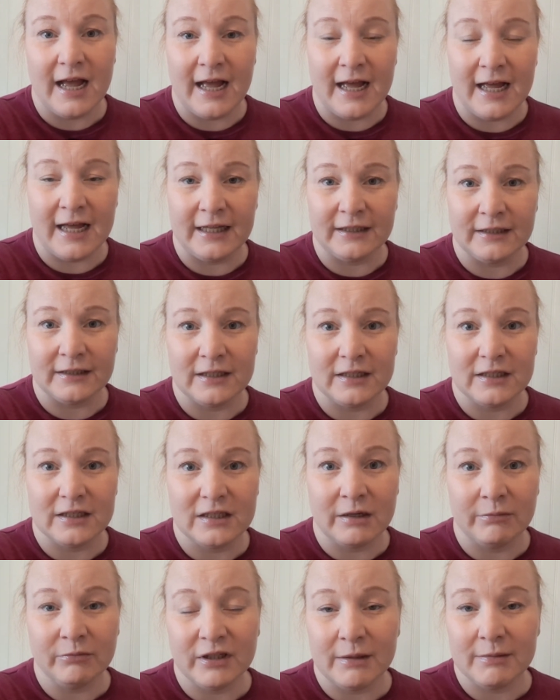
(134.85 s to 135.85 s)
And
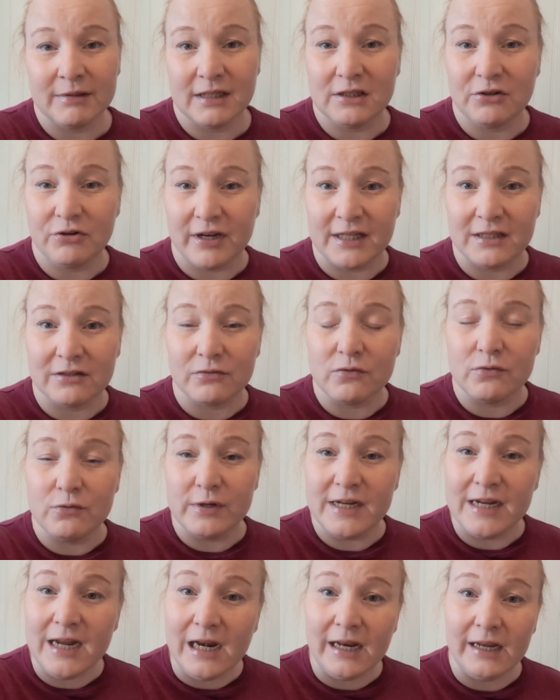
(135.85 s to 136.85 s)
sometimes it drains
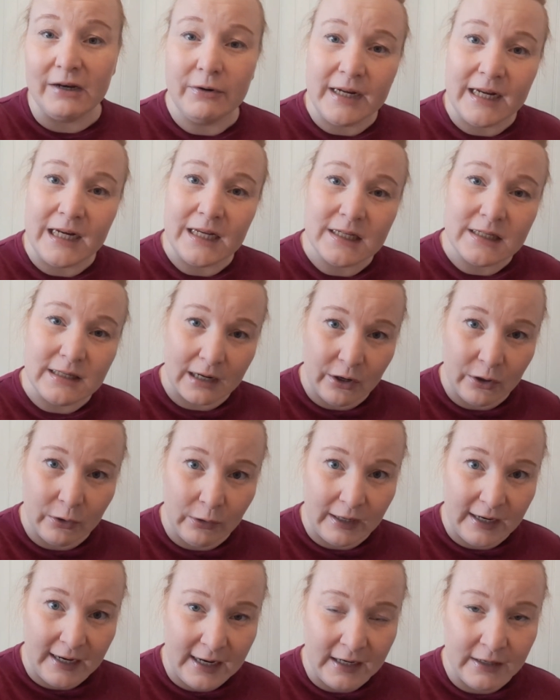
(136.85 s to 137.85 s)
really, really
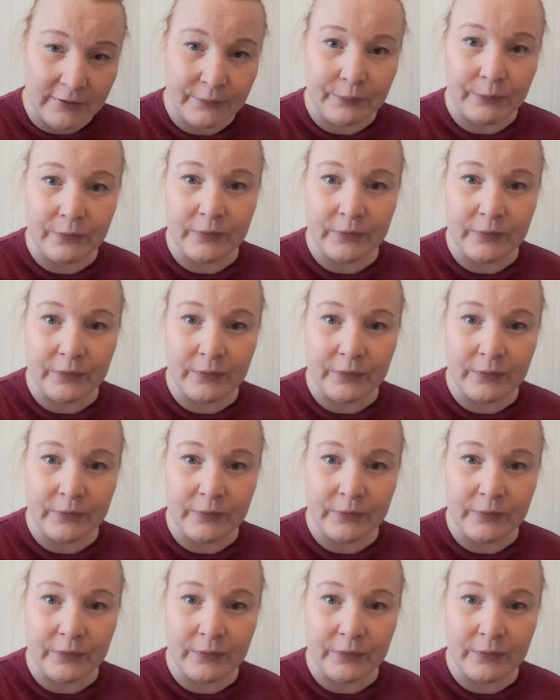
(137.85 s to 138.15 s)
slowly.